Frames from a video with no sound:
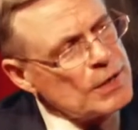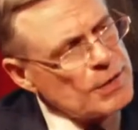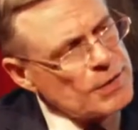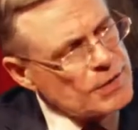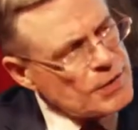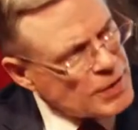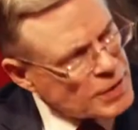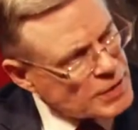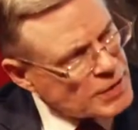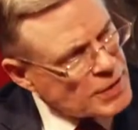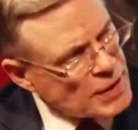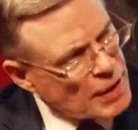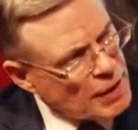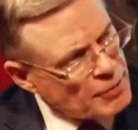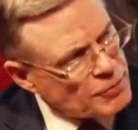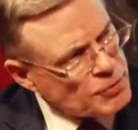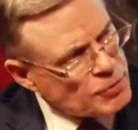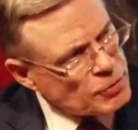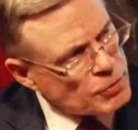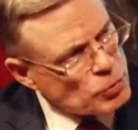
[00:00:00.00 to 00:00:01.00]
didn't
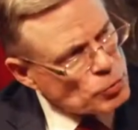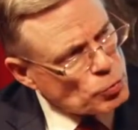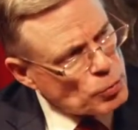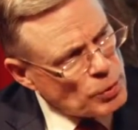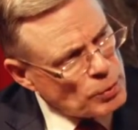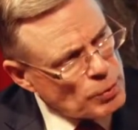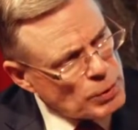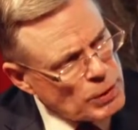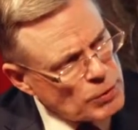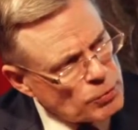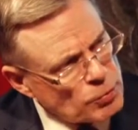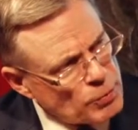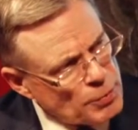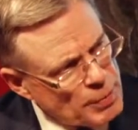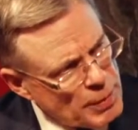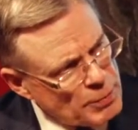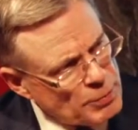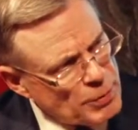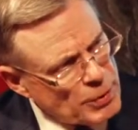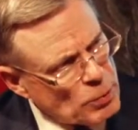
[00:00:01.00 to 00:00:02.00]
have to. It's well worth
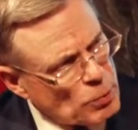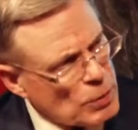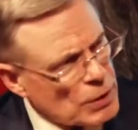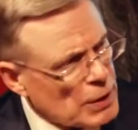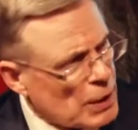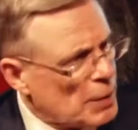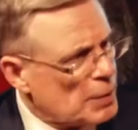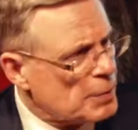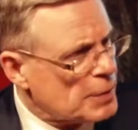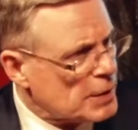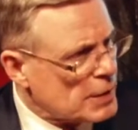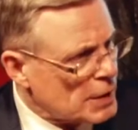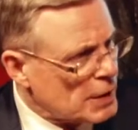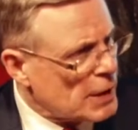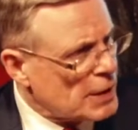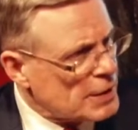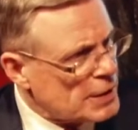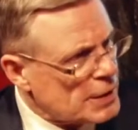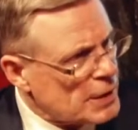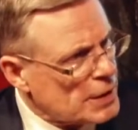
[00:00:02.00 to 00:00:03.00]
remembering what happened in
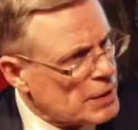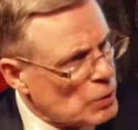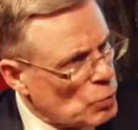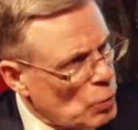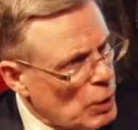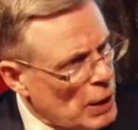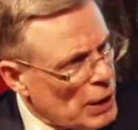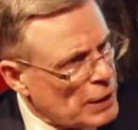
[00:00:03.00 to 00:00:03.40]
1981.